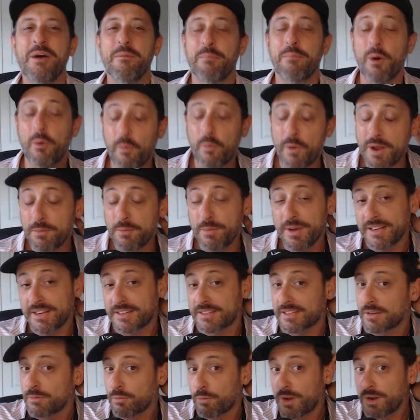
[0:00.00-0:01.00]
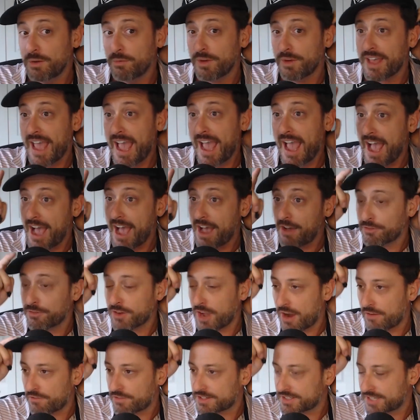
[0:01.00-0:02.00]
But when we have
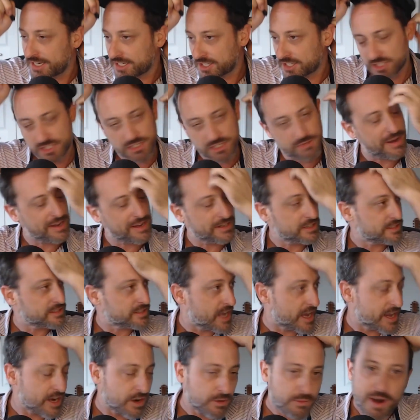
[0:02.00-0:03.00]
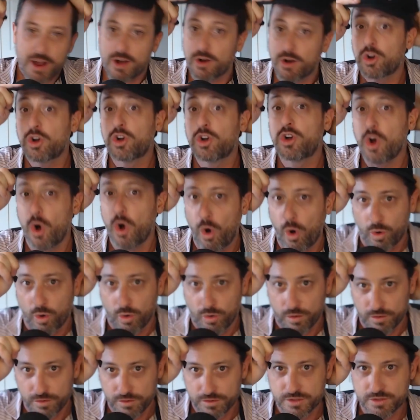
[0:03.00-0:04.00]
conversations about design around
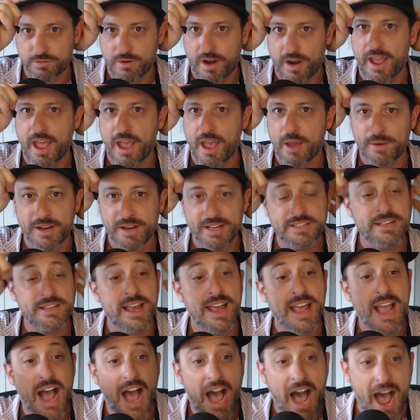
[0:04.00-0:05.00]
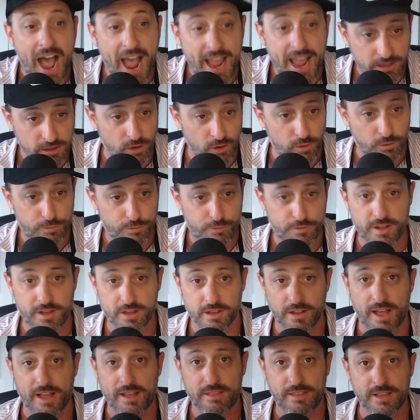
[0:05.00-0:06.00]
goals, right, and we say, I don't
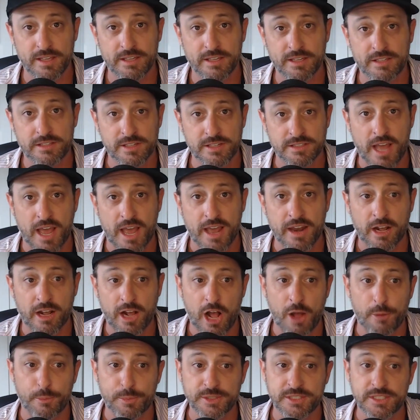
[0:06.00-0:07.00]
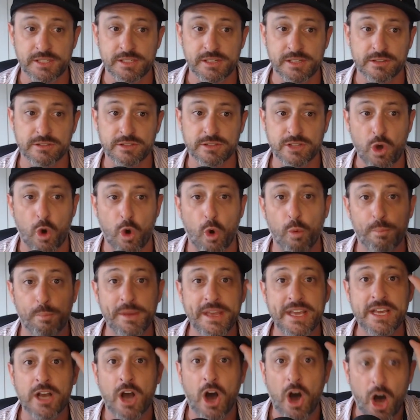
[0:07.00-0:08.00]
feel like this design accomplishes this goal
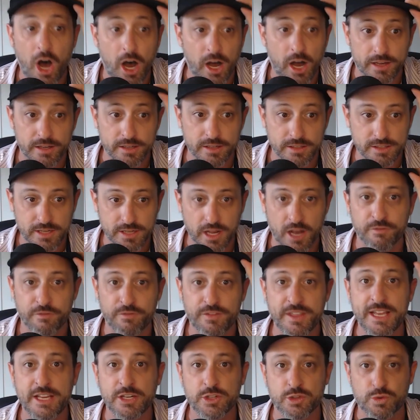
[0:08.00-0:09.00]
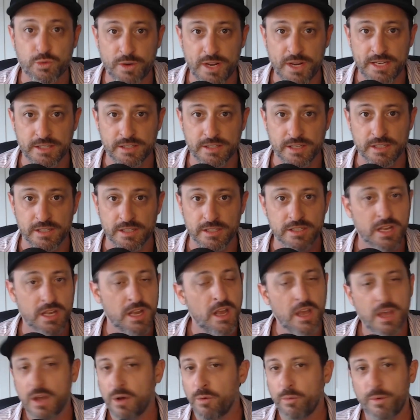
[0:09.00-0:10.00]
because of these reasons,
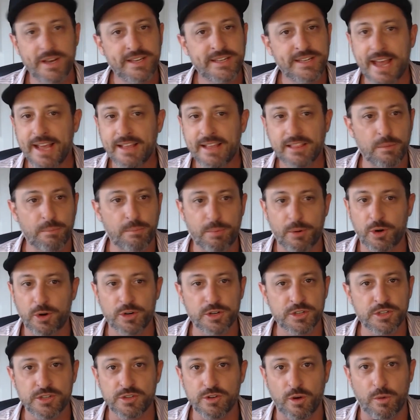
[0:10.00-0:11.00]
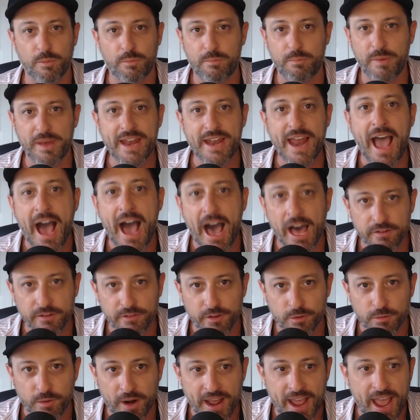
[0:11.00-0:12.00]
we take the personal bit out of
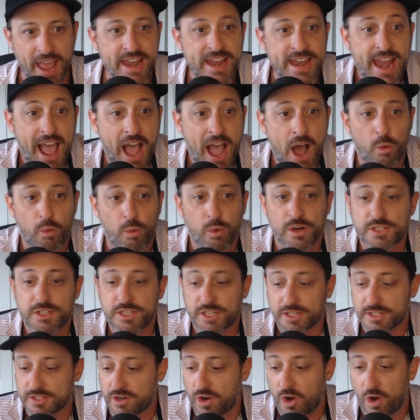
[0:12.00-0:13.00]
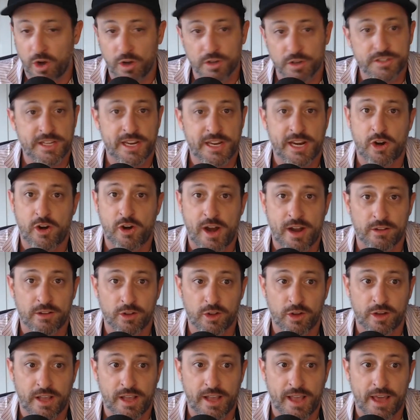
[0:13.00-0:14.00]
it, right? And now we're just all sitting around
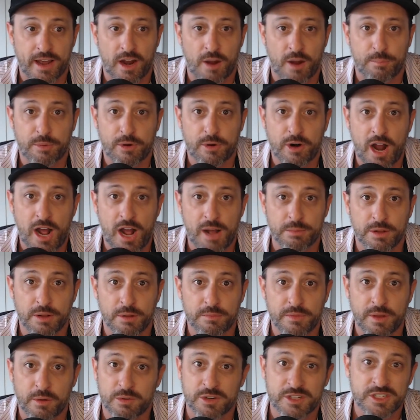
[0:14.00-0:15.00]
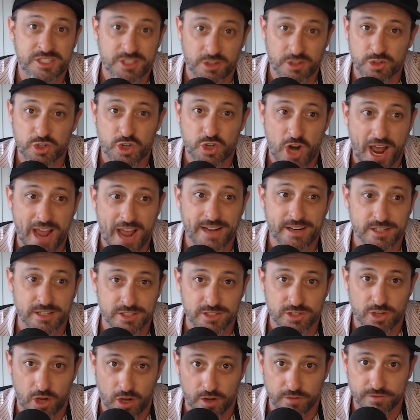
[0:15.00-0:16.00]
looking at a problem that we're still trying to
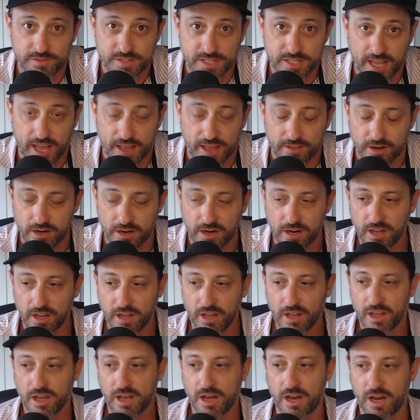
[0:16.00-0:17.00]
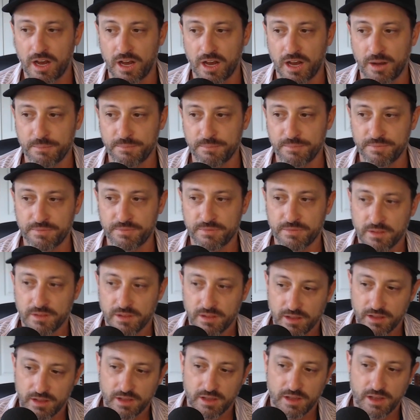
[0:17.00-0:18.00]
solve together.
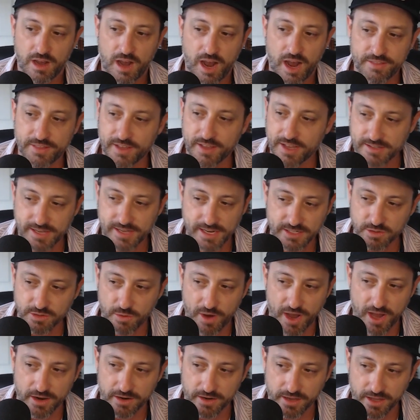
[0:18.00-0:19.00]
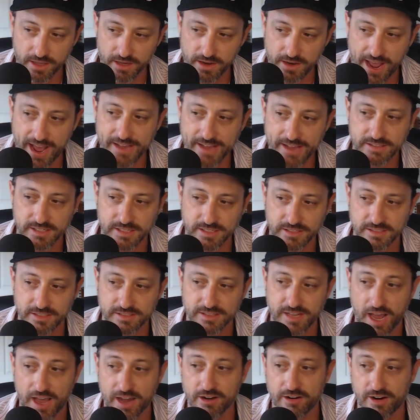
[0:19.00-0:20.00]
I think it takes a while to get, as a
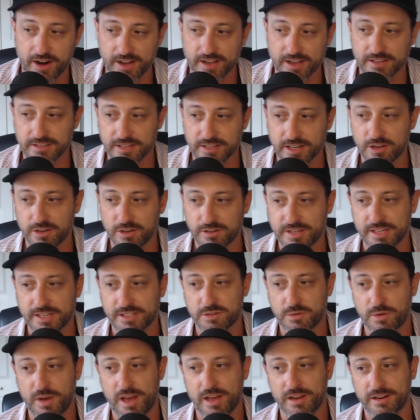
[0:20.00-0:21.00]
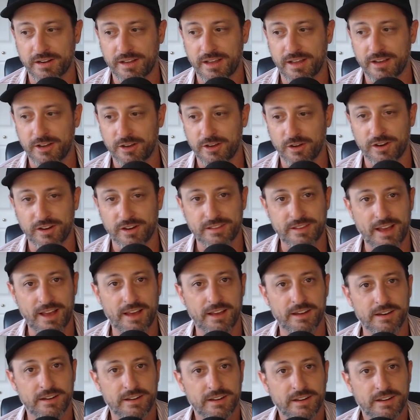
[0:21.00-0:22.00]
designer, I can tell you, it takes a while to get good at that